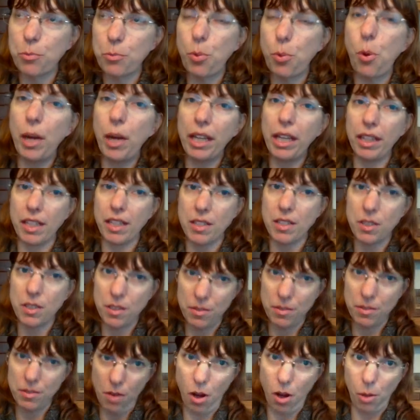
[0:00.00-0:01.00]
pointless
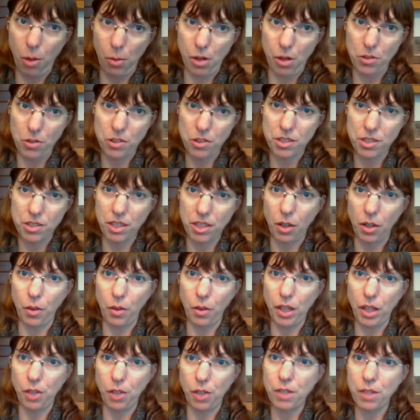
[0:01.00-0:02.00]
almost, you know,
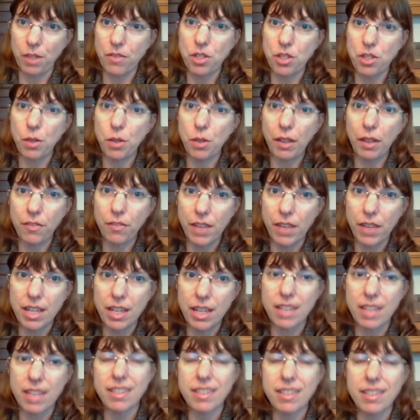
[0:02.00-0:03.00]
that you're even doing
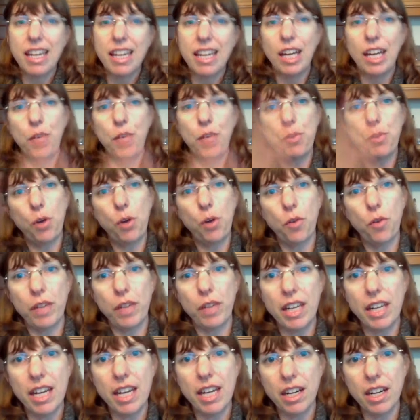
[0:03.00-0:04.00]
fitness. If you're
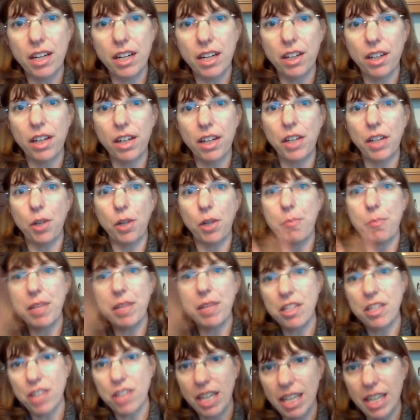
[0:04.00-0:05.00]
over here and you're
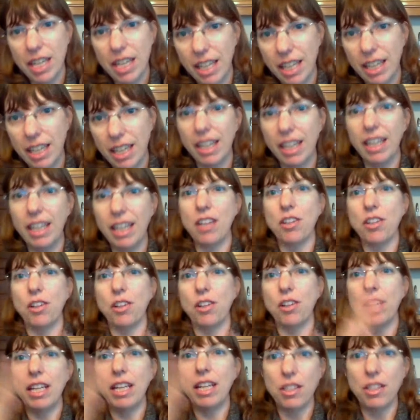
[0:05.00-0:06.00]
binge eating and
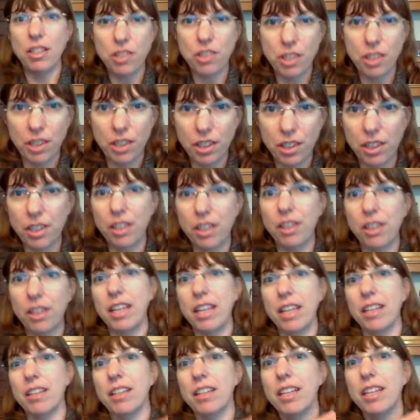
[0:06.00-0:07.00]
you're eating sugar
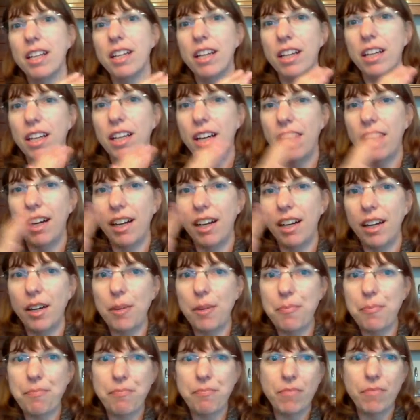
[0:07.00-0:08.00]
and,
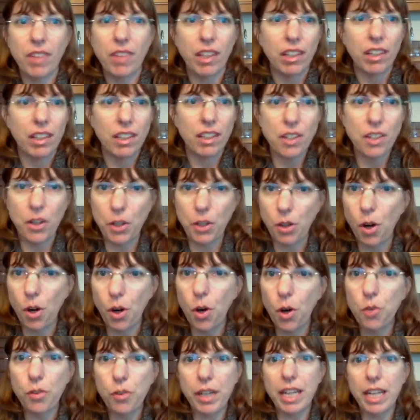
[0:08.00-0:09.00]
you know, you're
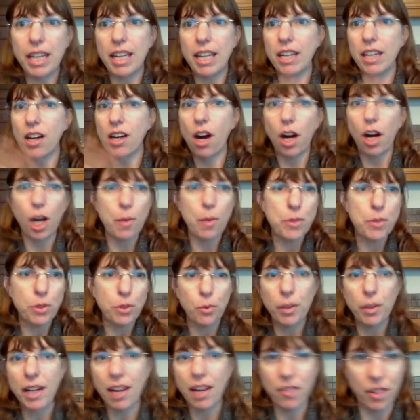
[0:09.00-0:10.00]
overeating carbs
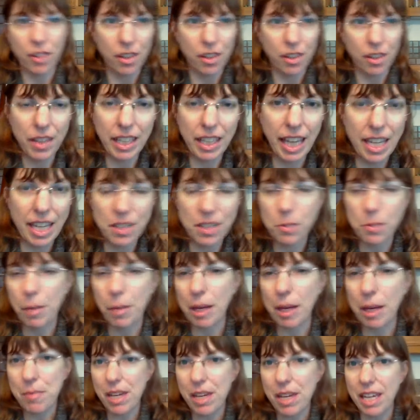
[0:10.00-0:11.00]
or whatever the case
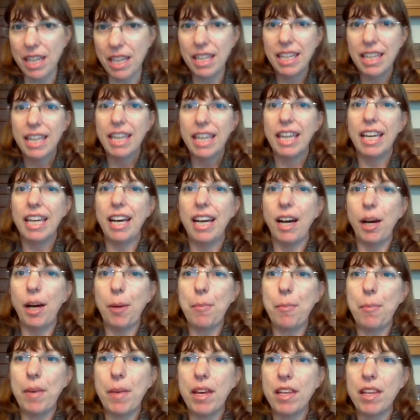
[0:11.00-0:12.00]
might be.
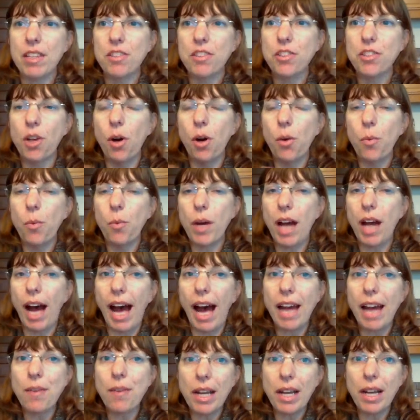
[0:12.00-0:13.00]
So what
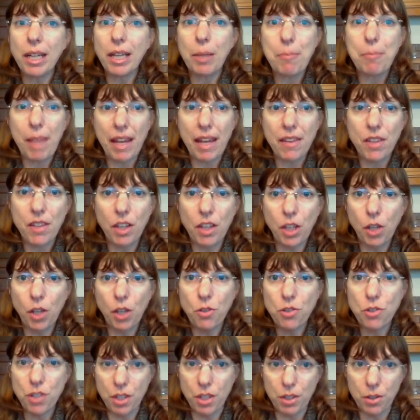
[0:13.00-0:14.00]
I recommend that
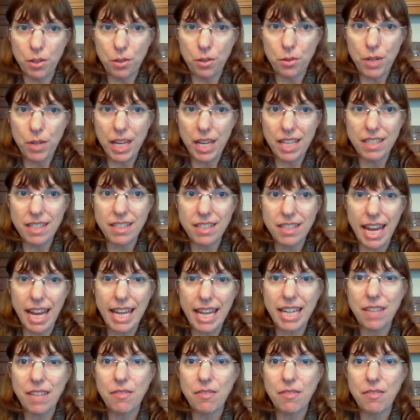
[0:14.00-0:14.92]
you do is take